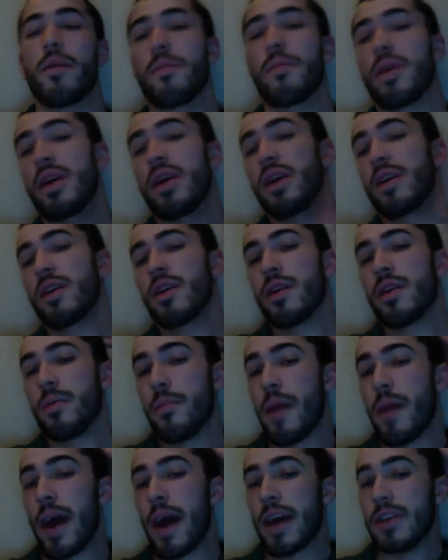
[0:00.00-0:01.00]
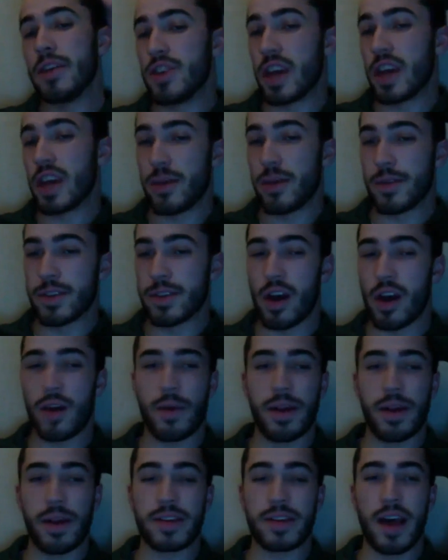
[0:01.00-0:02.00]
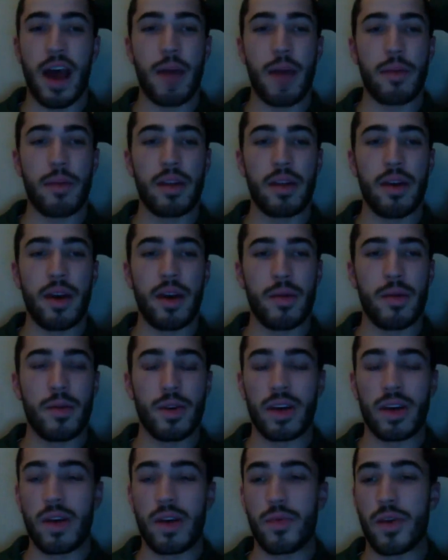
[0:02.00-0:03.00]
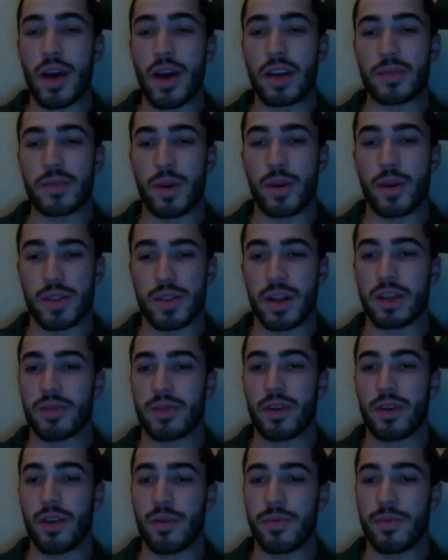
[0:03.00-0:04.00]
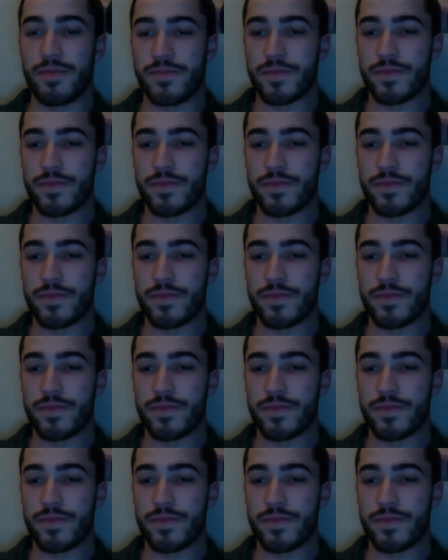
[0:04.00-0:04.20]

Me, Matt, and Jacob will talk about a time, and we'll keep you guys posted on Twitter.